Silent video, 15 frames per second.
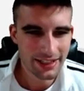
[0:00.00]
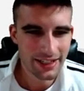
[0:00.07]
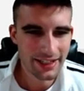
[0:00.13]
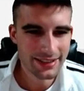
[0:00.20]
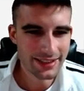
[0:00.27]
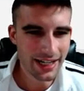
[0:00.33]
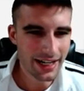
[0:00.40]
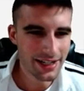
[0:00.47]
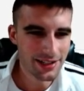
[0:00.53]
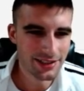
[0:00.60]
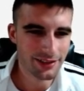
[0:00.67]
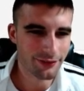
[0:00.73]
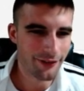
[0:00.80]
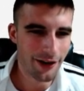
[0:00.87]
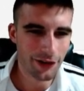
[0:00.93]
it's kind of
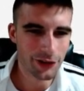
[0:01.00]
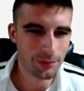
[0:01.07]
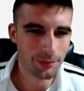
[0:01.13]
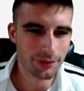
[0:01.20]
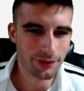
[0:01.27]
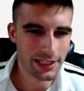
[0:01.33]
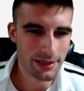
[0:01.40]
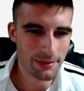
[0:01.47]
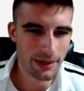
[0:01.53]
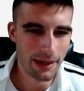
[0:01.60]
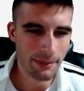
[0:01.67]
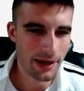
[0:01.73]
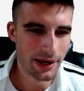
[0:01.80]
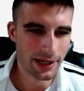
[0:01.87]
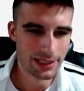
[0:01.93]
just a volume play, but
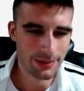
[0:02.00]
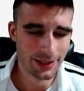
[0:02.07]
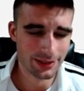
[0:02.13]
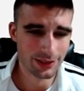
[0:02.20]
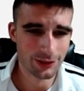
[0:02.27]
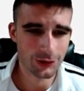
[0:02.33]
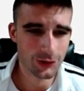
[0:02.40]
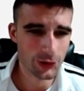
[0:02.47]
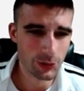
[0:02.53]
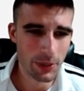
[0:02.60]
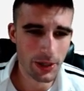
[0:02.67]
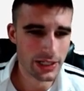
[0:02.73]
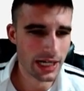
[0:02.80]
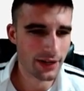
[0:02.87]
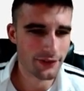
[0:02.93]
I'm not expecting too
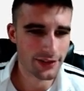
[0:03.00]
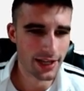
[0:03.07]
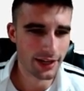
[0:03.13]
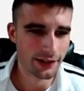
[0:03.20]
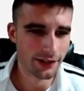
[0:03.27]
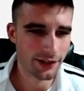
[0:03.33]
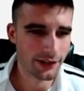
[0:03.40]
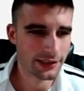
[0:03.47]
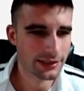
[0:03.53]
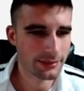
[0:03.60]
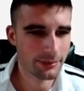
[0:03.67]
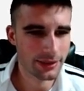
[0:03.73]
much out of Zach Ertz.